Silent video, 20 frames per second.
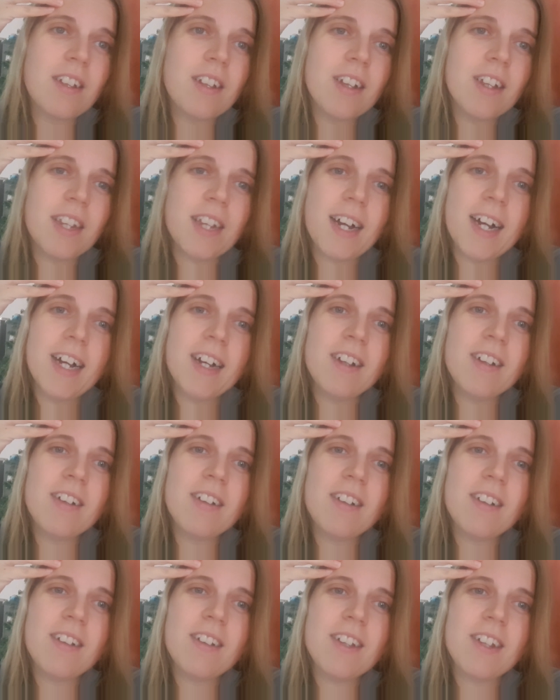yeah,
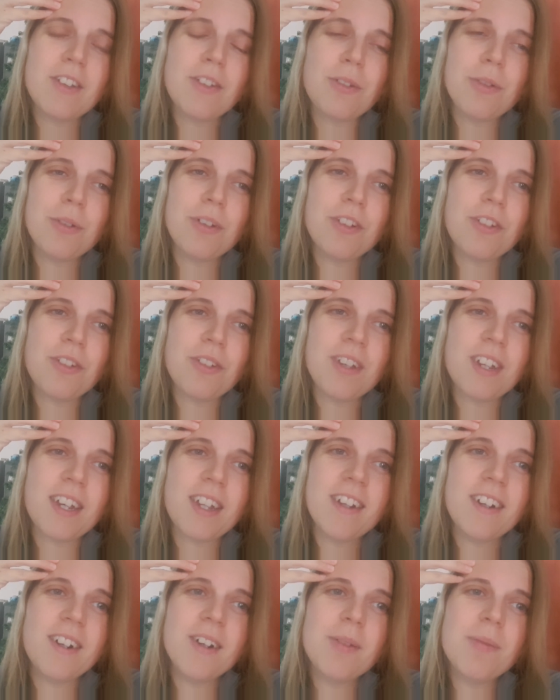let's do this
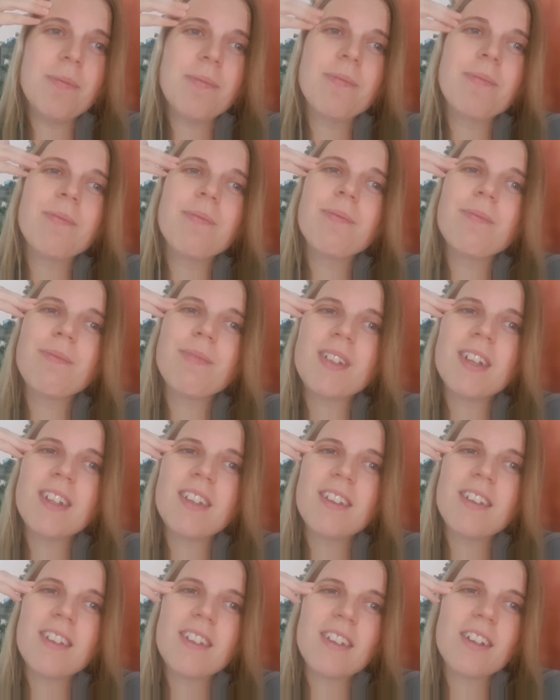together.
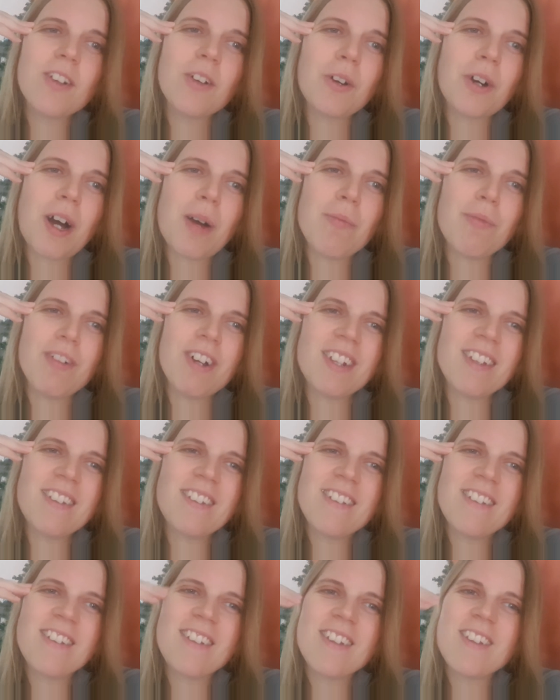Kocham
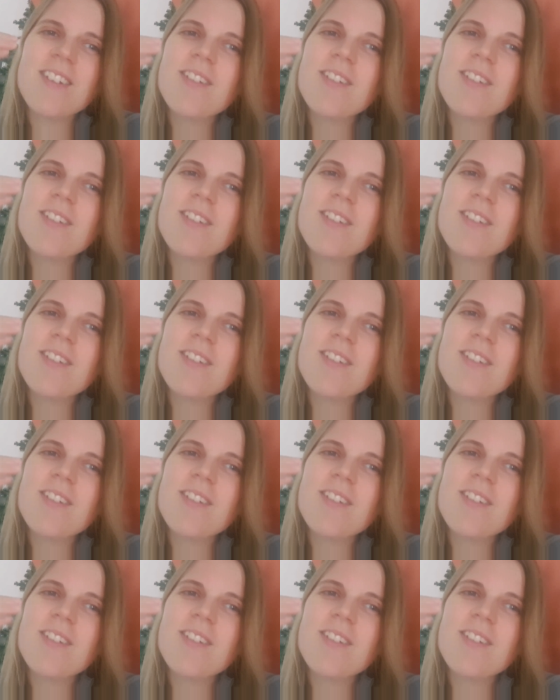was.